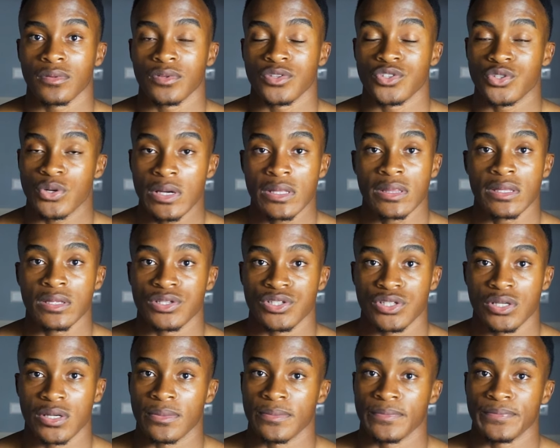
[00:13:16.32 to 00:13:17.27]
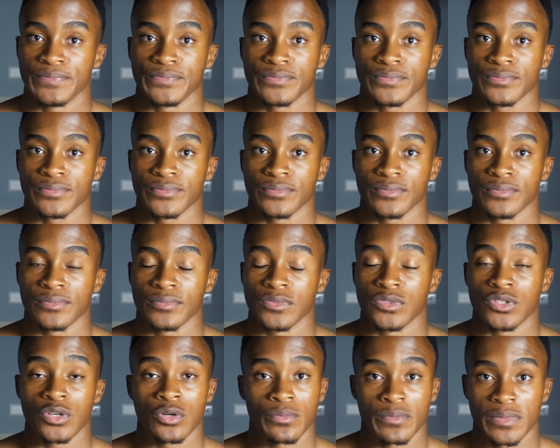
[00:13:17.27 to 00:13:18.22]
join the gym.
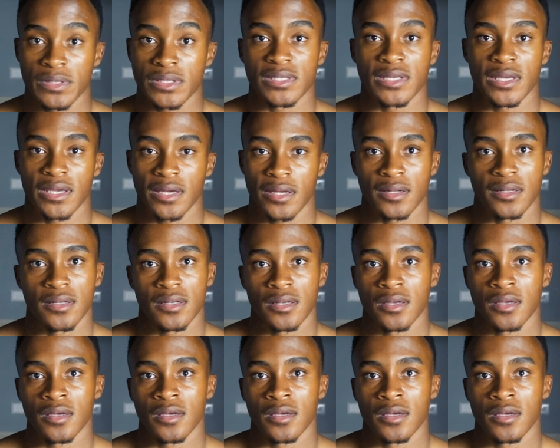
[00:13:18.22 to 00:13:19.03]
Don't be scared.